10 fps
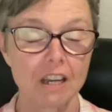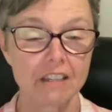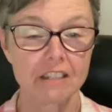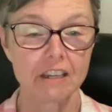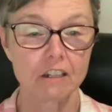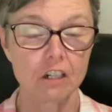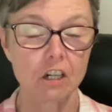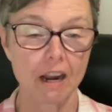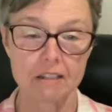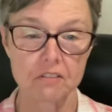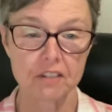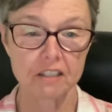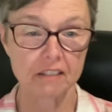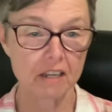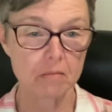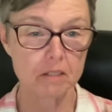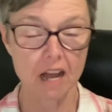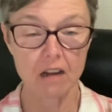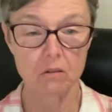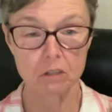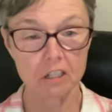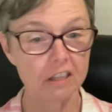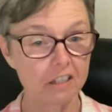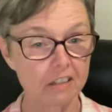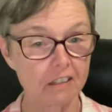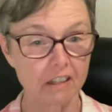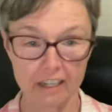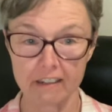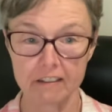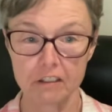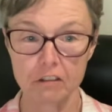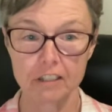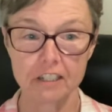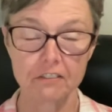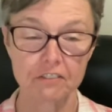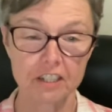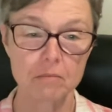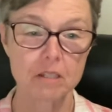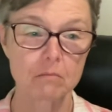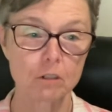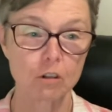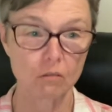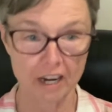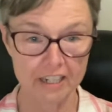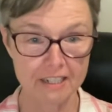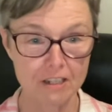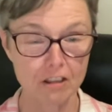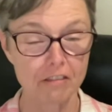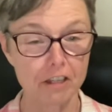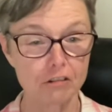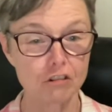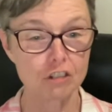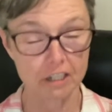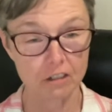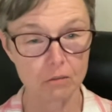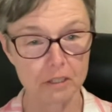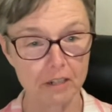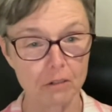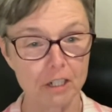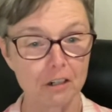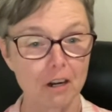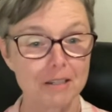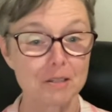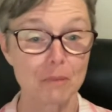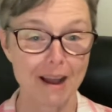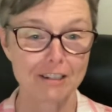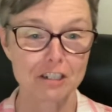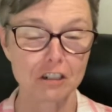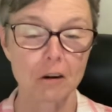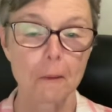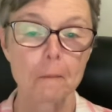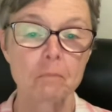And that grass-fed lamb's not worth a lick. You need to feed them some grain so that they'll jiggle when they run across the pasture.